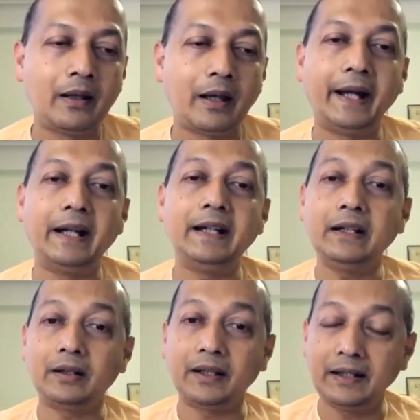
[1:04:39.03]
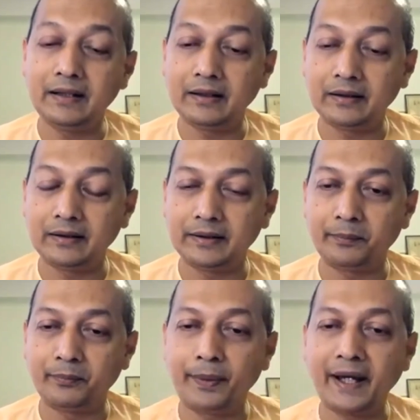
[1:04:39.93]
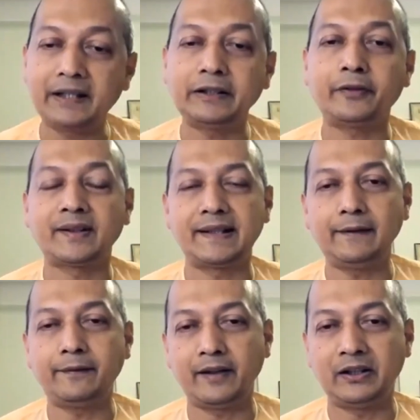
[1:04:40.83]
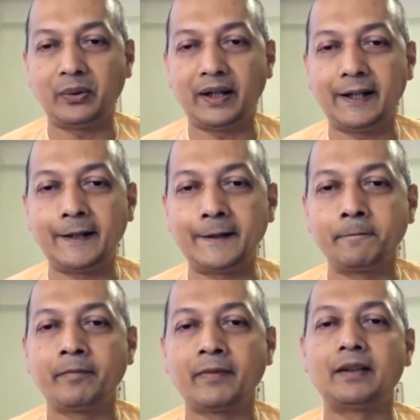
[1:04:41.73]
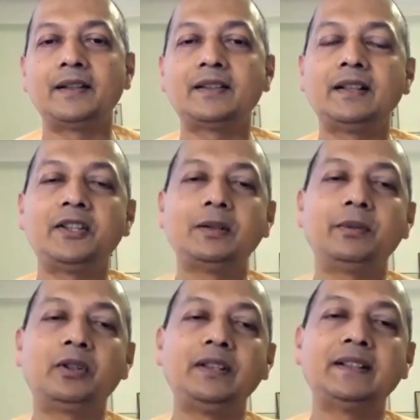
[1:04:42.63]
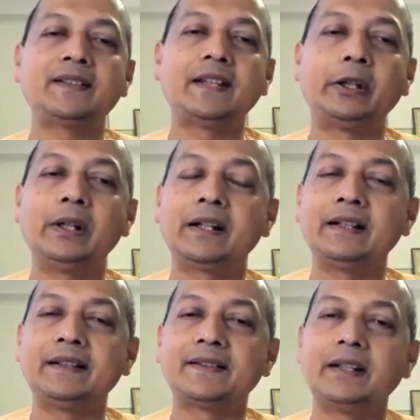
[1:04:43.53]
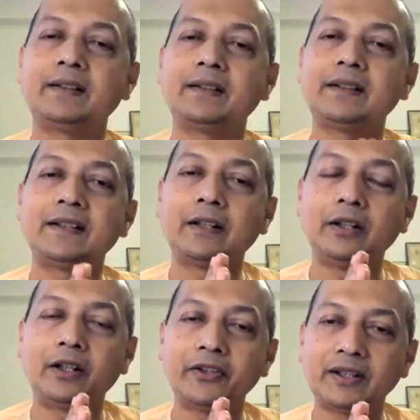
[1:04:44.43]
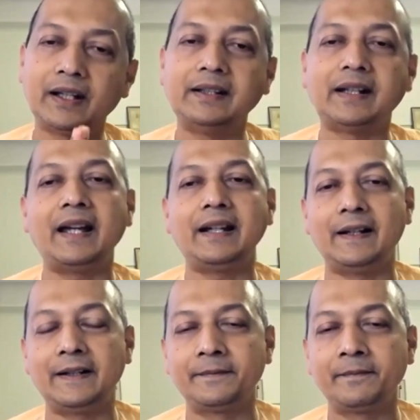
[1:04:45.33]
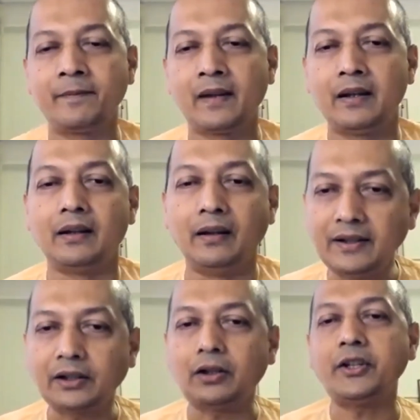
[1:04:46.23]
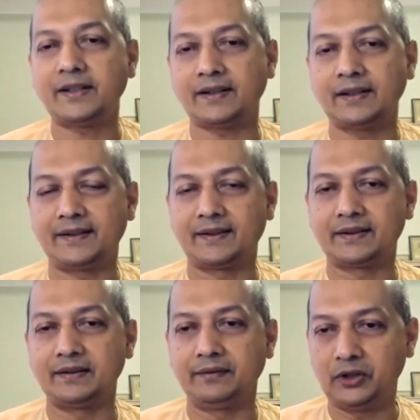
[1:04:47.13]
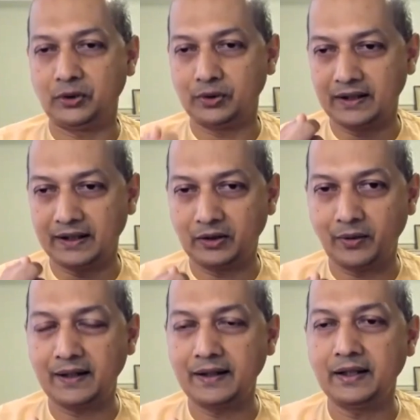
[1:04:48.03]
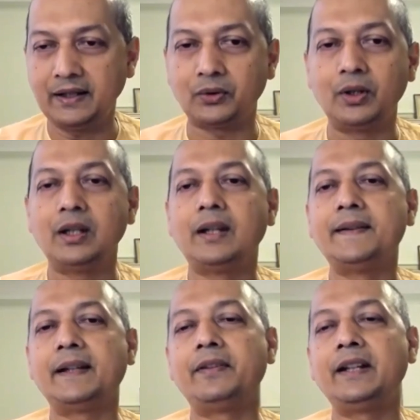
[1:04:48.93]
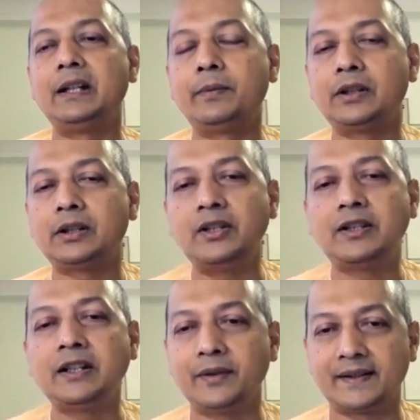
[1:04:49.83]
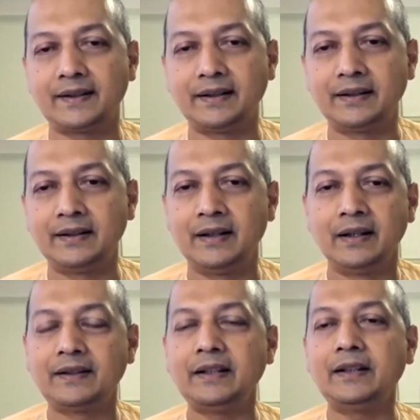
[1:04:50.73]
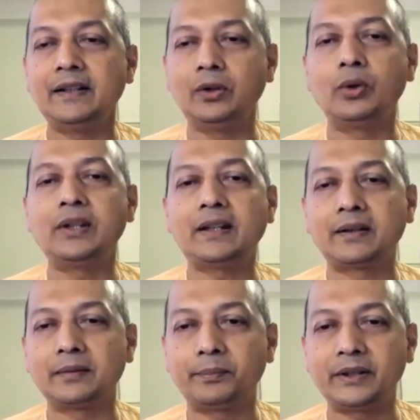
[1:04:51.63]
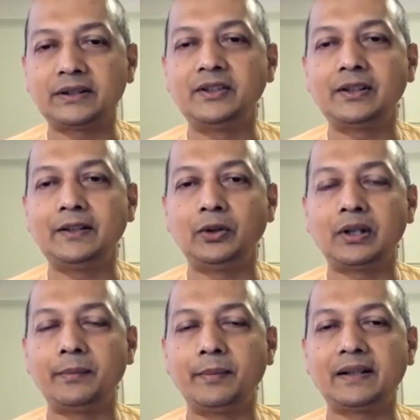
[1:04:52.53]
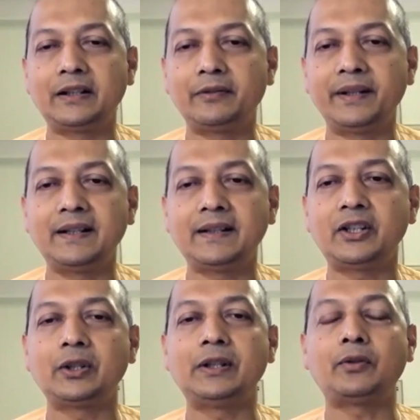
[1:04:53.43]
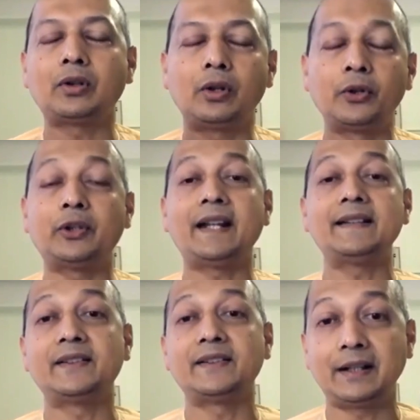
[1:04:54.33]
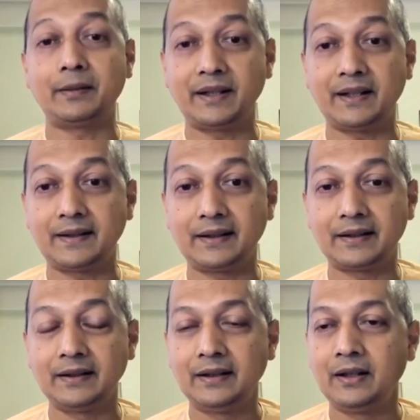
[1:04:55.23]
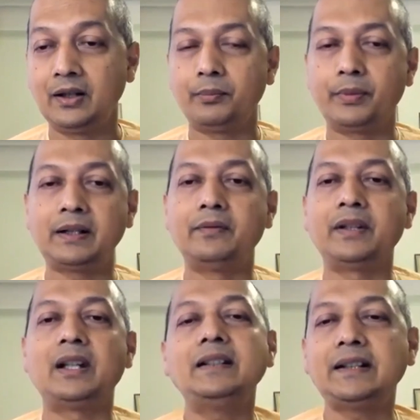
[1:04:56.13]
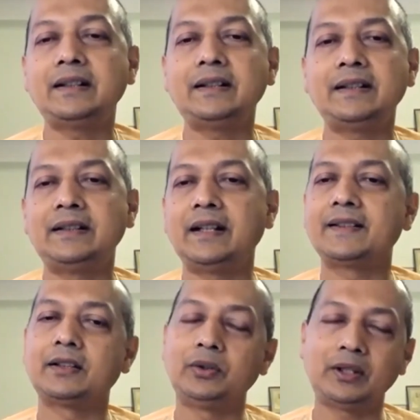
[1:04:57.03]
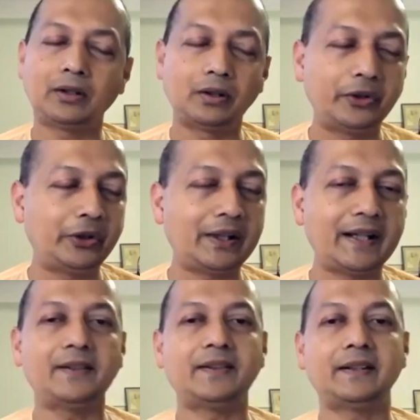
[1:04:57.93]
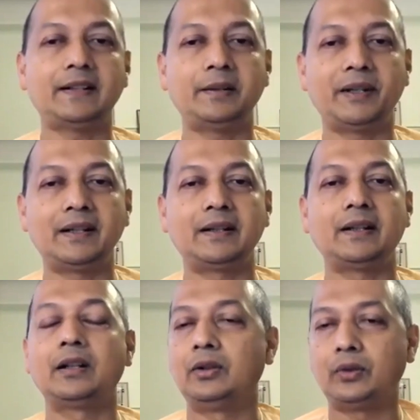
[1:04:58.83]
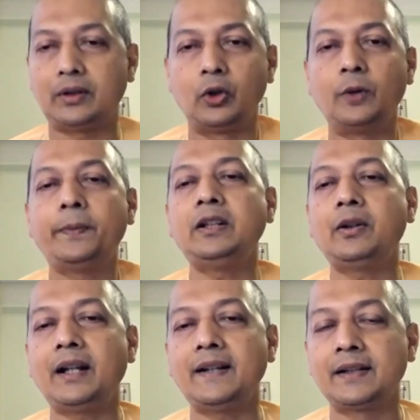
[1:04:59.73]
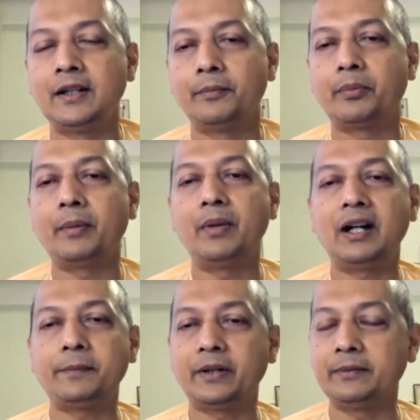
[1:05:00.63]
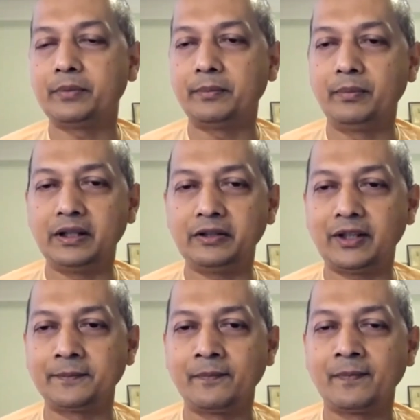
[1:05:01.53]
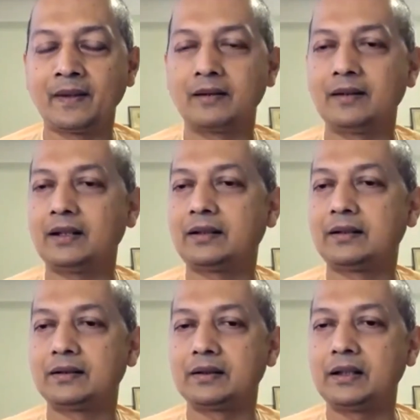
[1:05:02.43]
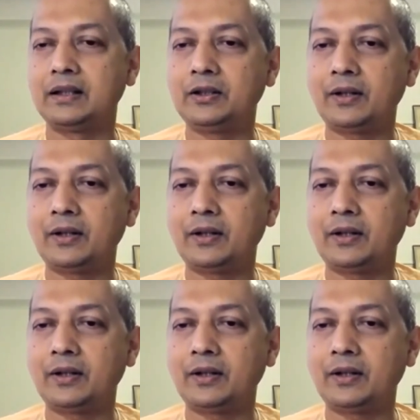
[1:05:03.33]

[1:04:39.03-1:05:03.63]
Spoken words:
And in the path of self-inquiry, the distinction between the secular and the sacred is lost entirely. This consciousness, which you are inquiring into, is available continuously. See, in the yogic Patanjali yoga method of meditation, you have to close your eyes and sit and meditate. But in Vedantic Nididhyasana, you can close your eyes and sit and meditate. You can open your eyes, Brahmarpanam Brahmavi, that in your